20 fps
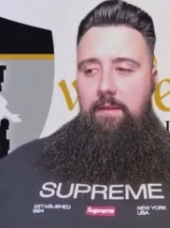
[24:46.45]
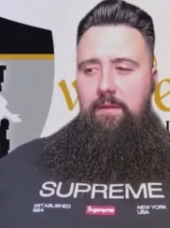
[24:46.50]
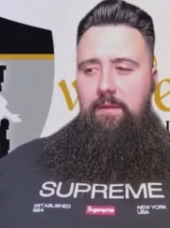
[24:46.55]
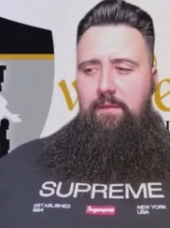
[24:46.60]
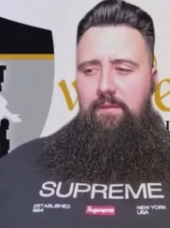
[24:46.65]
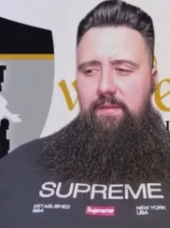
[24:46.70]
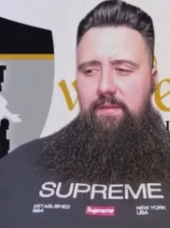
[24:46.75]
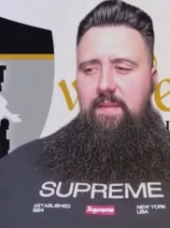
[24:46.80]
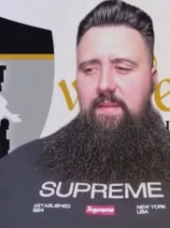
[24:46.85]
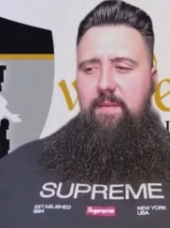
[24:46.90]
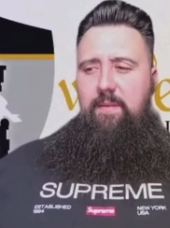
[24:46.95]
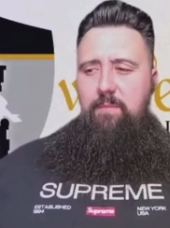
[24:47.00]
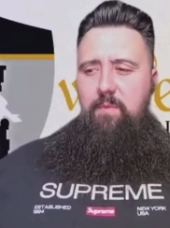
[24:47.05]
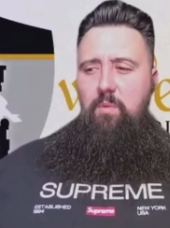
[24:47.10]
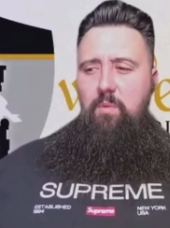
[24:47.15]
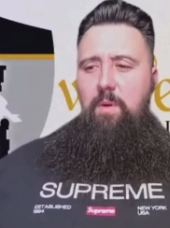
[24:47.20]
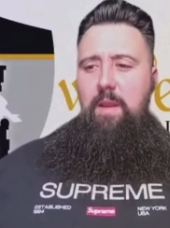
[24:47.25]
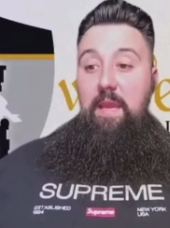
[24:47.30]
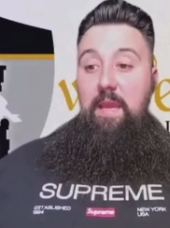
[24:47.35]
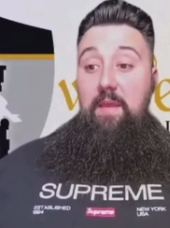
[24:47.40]
Send them
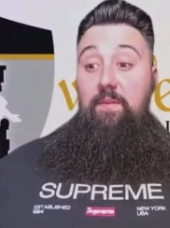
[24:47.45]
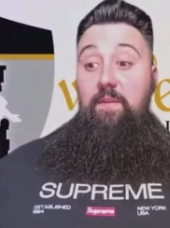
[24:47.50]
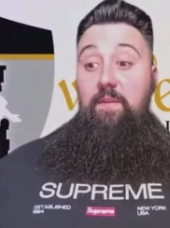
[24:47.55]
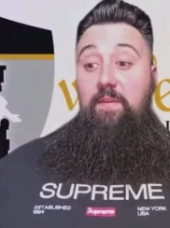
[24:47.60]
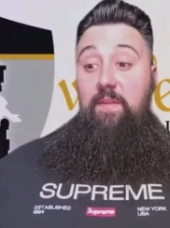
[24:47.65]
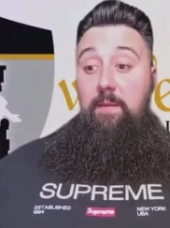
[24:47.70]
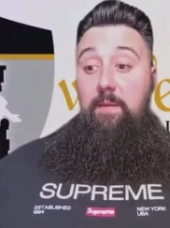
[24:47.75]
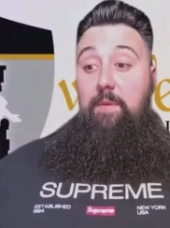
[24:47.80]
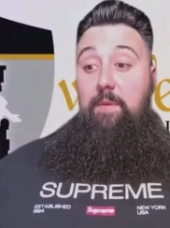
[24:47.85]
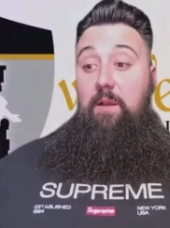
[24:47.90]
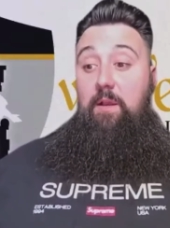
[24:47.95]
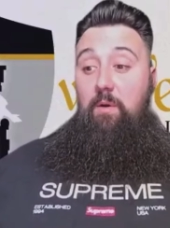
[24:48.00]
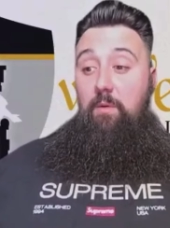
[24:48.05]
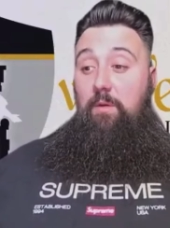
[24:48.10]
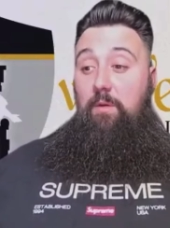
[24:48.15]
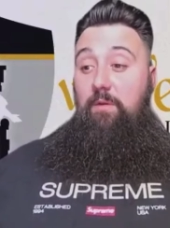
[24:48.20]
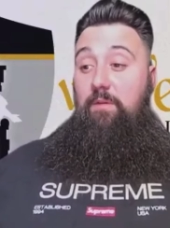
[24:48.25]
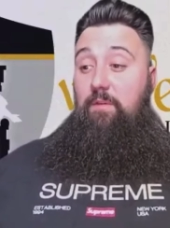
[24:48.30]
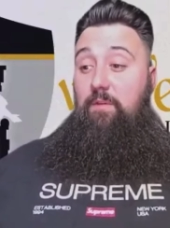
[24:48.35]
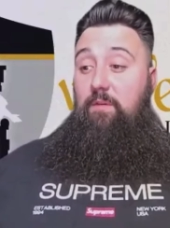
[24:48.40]
away that they may go
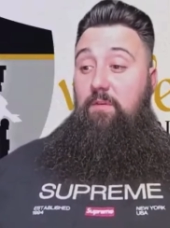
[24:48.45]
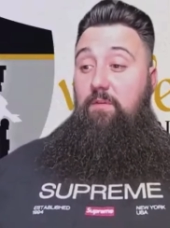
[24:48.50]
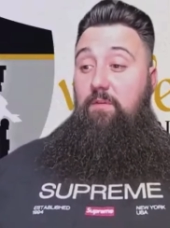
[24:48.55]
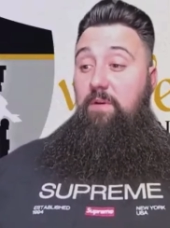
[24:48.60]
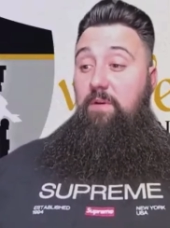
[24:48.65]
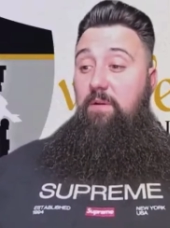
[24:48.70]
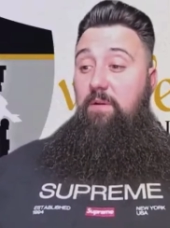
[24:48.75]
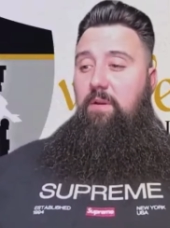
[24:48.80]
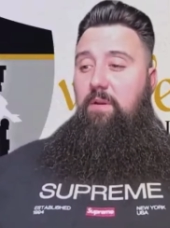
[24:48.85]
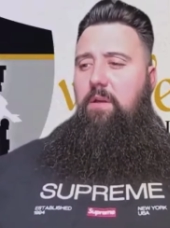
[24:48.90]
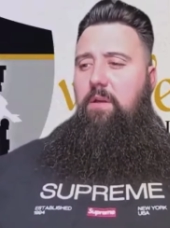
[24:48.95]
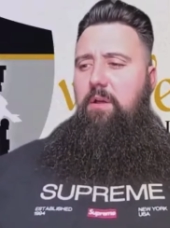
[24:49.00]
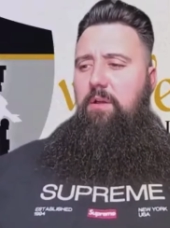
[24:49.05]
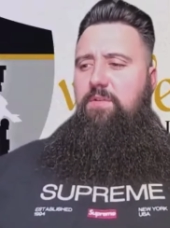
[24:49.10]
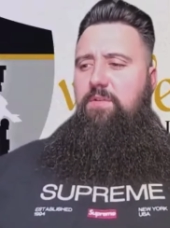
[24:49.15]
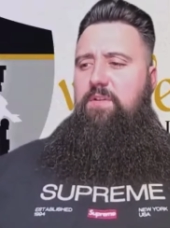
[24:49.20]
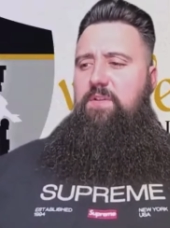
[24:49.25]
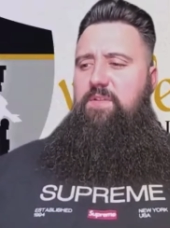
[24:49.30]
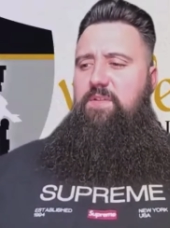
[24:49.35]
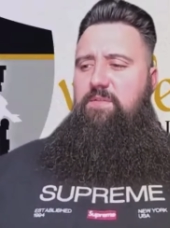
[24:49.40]
into the surrounding
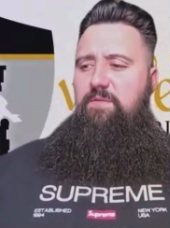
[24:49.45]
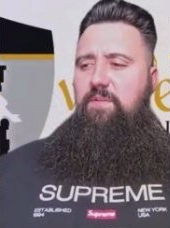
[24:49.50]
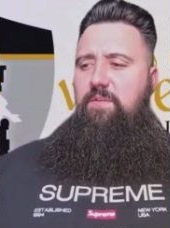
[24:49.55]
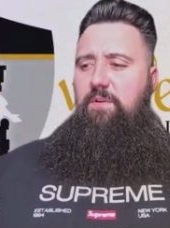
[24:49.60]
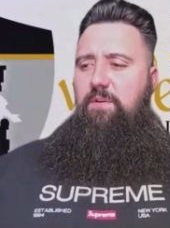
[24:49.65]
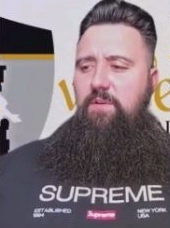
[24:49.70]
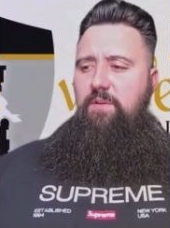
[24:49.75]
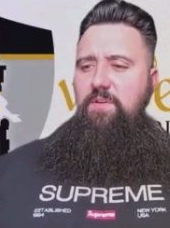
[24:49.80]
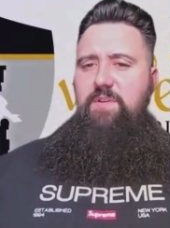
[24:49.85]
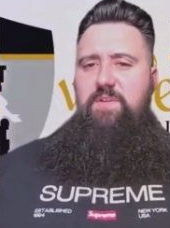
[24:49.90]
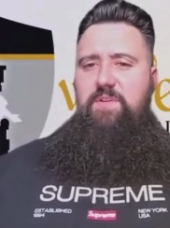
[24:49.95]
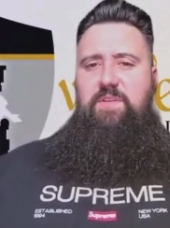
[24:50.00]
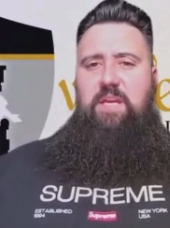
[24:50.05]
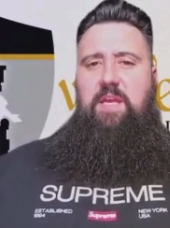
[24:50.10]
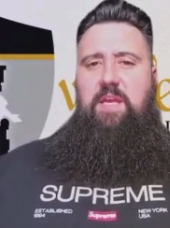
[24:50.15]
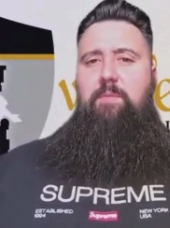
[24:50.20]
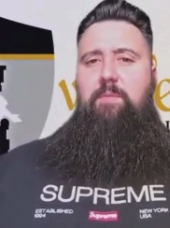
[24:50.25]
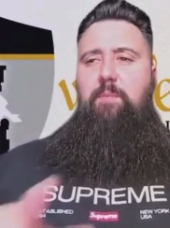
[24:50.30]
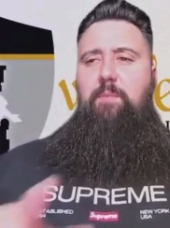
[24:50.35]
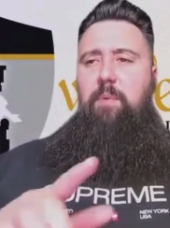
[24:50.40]
countries and villages
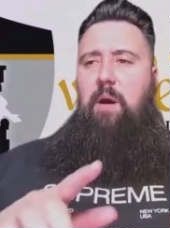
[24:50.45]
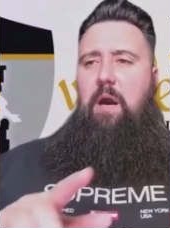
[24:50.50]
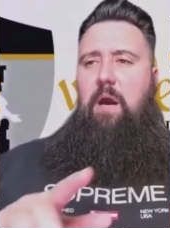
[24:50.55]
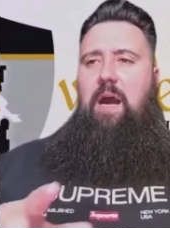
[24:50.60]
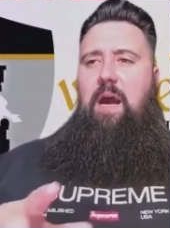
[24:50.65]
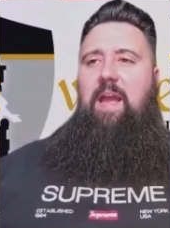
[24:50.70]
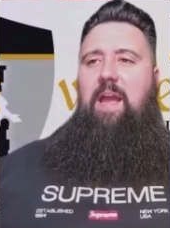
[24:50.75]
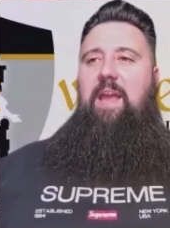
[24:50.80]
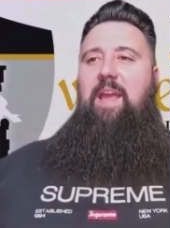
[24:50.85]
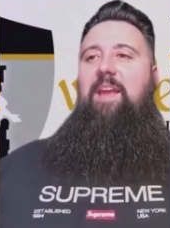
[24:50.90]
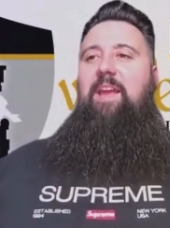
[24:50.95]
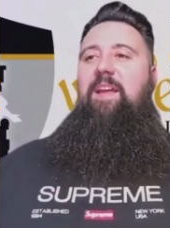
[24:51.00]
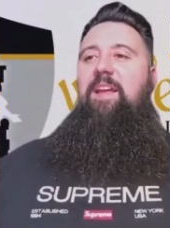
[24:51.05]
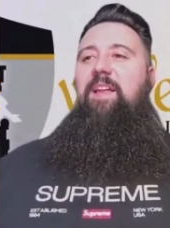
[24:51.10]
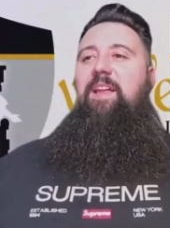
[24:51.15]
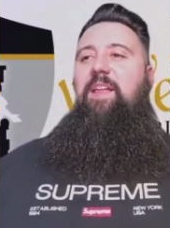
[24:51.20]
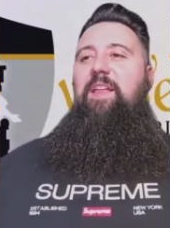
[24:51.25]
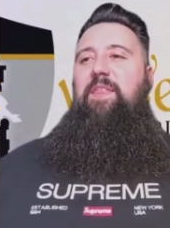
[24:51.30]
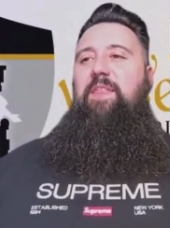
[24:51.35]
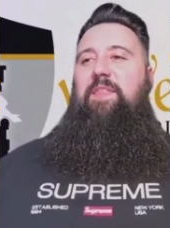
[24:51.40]
and buy
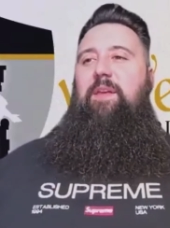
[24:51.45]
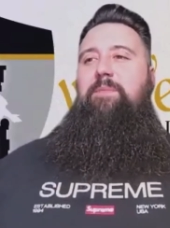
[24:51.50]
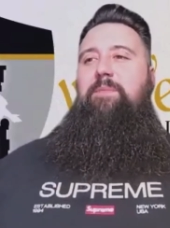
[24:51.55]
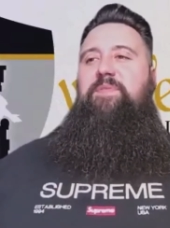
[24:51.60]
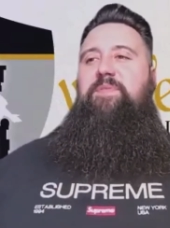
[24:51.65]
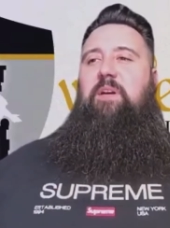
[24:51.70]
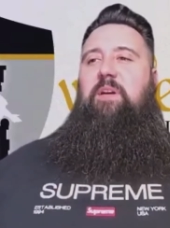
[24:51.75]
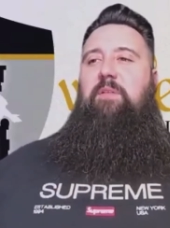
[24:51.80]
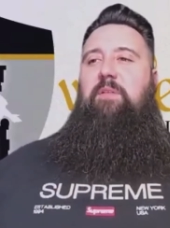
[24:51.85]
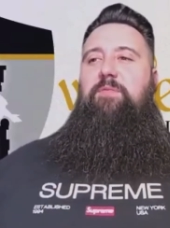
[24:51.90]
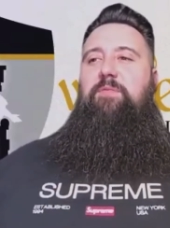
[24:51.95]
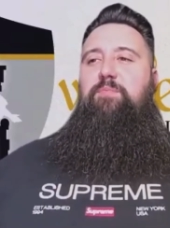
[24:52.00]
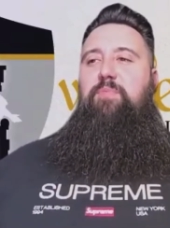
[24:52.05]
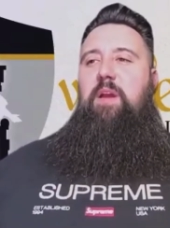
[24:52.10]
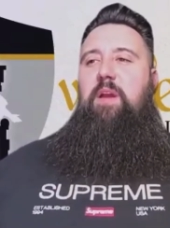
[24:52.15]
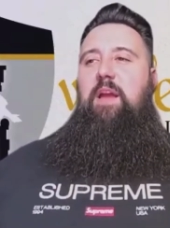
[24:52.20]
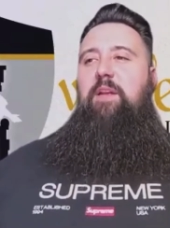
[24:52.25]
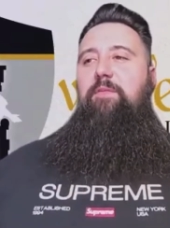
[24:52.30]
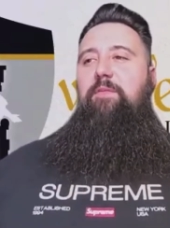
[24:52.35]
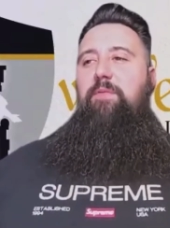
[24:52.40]
themselves
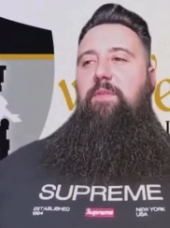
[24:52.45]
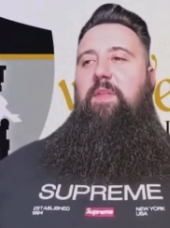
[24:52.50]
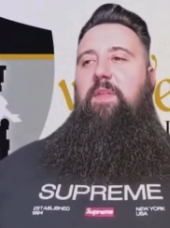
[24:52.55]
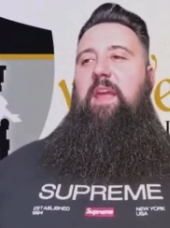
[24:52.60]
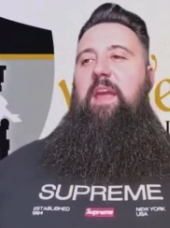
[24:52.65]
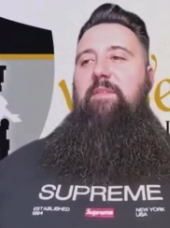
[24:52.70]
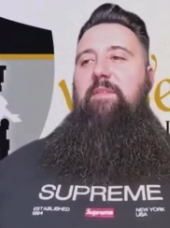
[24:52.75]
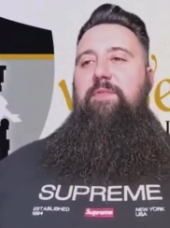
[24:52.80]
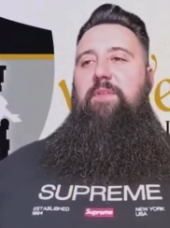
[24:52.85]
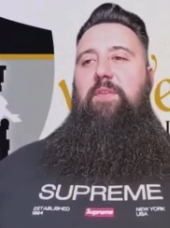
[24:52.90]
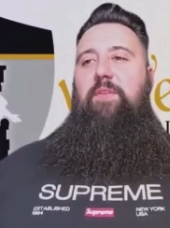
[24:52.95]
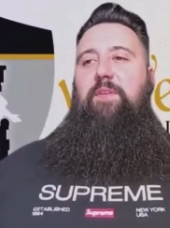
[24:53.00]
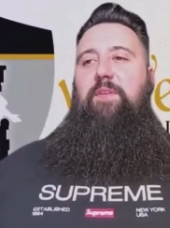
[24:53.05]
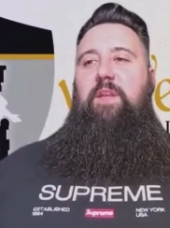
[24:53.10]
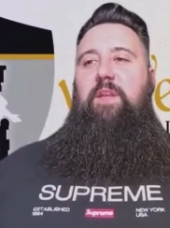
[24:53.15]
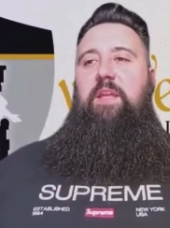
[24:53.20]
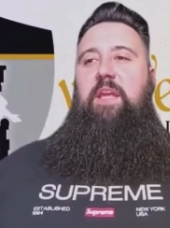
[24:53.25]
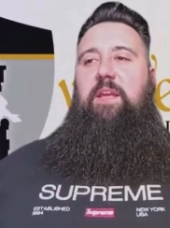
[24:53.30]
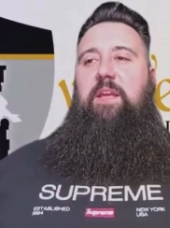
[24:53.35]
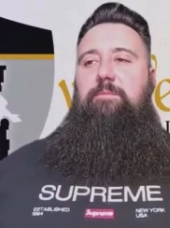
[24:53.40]
bread, for they have nothing
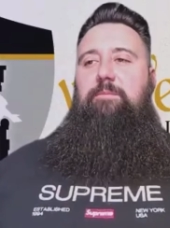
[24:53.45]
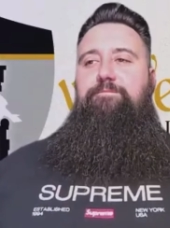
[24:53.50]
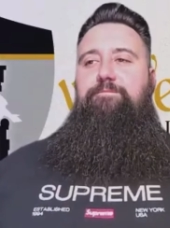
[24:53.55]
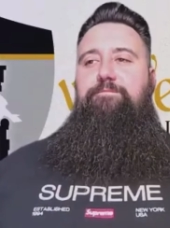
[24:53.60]
to eat.